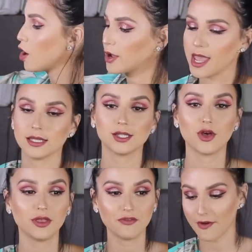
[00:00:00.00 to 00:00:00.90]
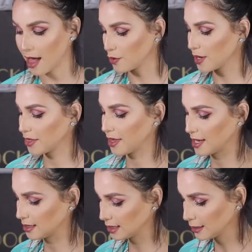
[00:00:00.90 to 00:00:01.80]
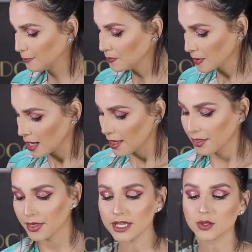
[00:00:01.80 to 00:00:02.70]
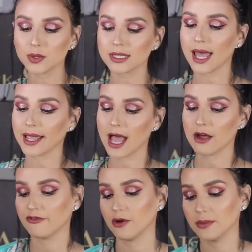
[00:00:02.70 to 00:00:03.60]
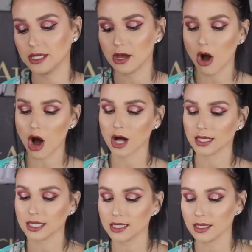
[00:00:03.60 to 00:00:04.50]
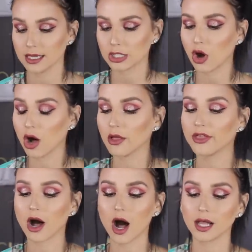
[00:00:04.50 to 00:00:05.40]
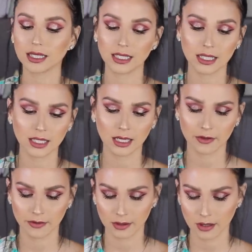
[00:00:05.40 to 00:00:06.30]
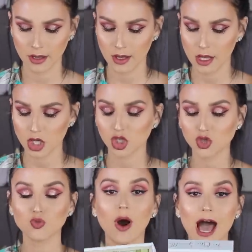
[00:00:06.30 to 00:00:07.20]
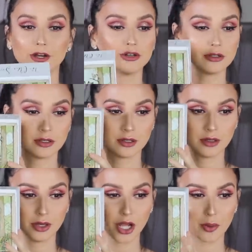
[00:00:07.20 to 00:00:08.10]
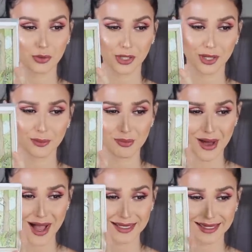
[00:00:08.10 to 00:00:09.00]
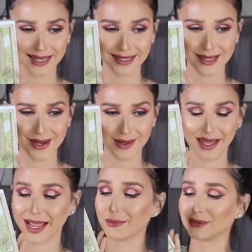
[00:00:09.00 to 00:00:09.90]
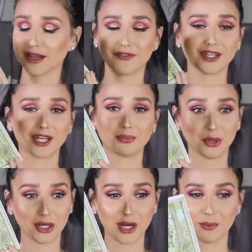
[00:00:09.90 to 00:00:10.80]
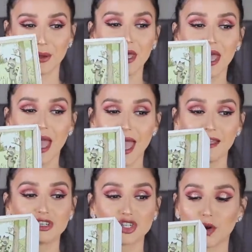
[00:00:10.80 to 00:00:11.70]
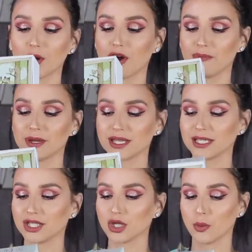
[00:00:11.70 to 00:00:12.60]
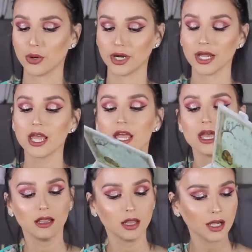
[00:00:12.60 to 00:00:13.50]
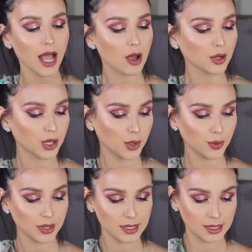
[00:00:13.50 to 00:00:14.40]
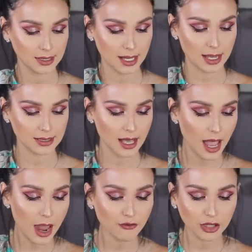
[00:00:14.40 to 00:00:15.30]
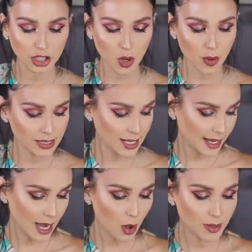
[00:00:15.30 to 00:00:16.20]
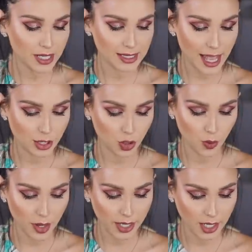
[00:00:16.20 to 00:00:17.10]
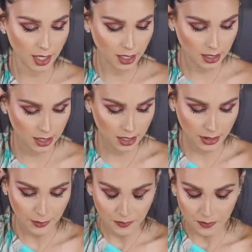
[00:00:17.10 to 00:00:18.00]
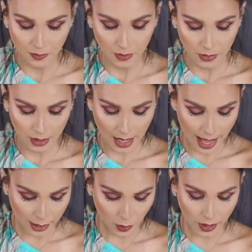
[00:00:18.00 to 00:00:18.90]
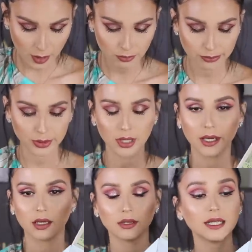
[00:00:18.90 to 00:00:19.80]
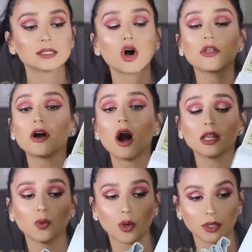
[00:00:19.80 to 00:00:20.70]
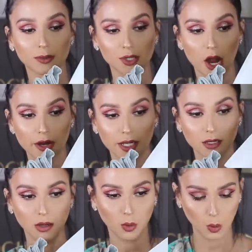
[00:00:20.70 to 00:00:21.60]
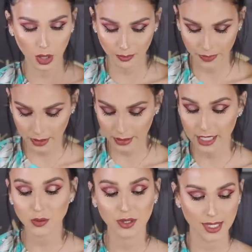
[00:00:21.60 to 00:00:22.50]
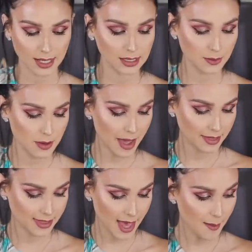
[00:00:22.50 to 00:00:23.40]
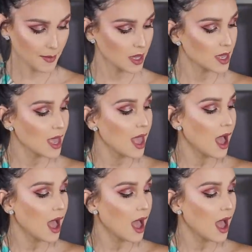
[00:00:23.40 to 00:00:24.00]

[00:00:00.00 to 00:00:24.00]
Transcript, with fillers: Okay, so the following things, this ones I got from the Ollie. It's called the Ollie Swaddle. Look how pretty the box is though. Like I'm definitely gonna put it up and show it off because it's so pretty. Look how cute this is, guys. I really don't want to take it out because I don't want to, I don't want to, like, it's called the Ollie World. I'm sorry. Whoop. This was sent to me by them.